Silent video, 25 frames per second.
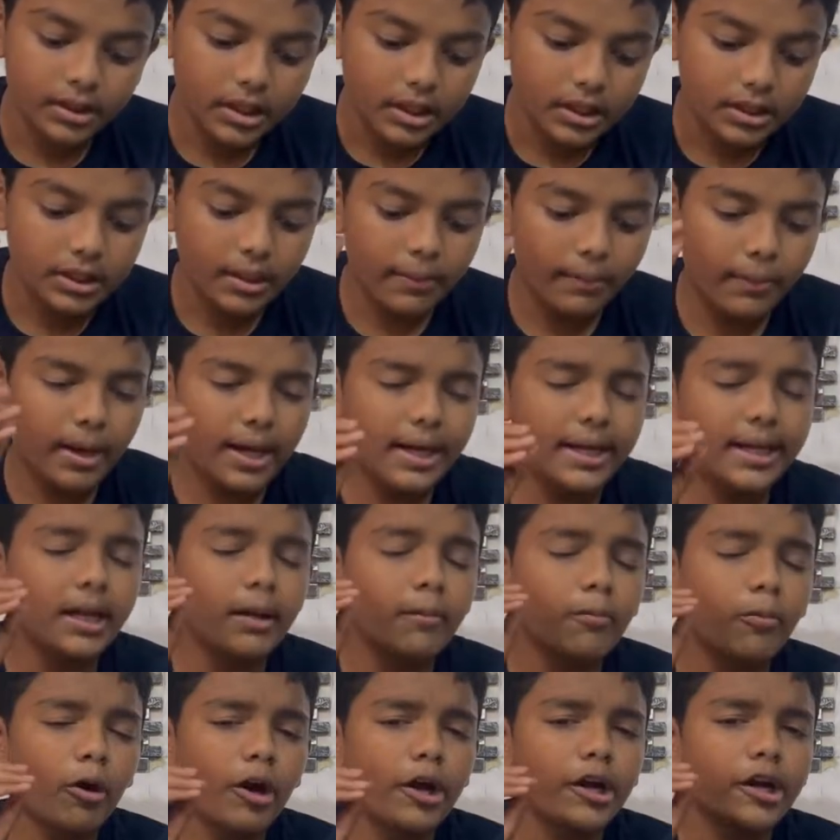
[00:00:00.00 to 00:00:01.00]
The melting
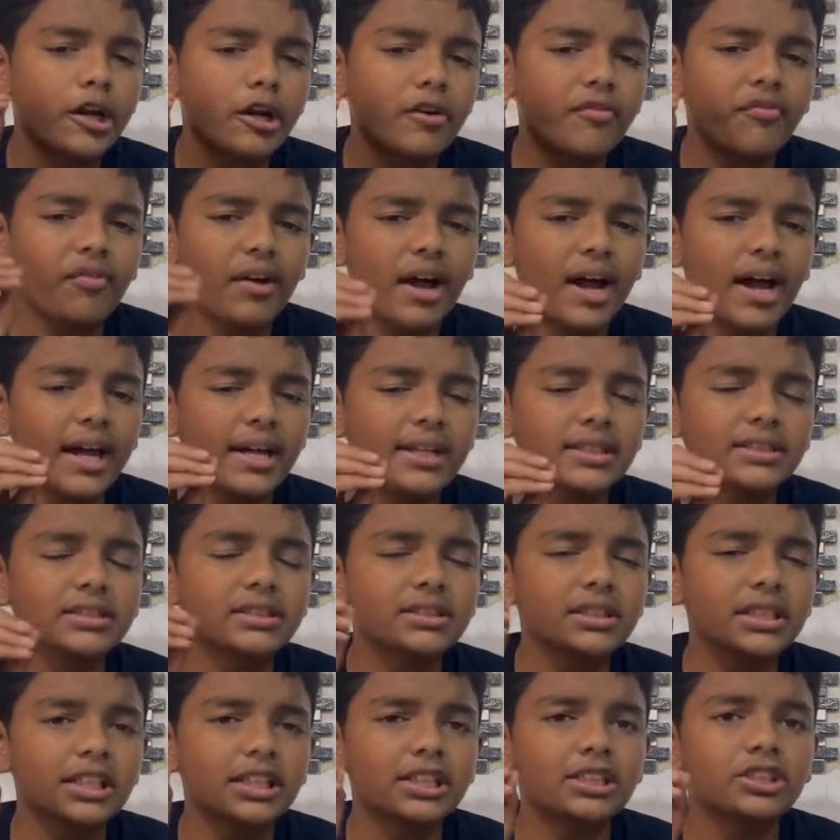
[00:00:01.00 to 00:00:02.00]
point of ice
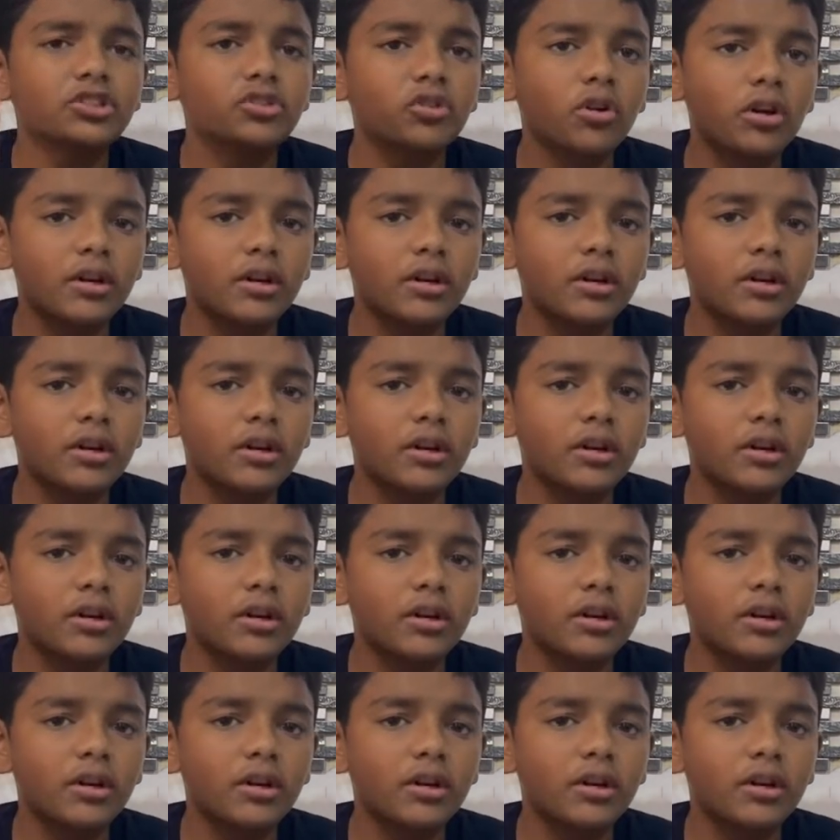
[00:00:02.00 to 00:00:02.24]
is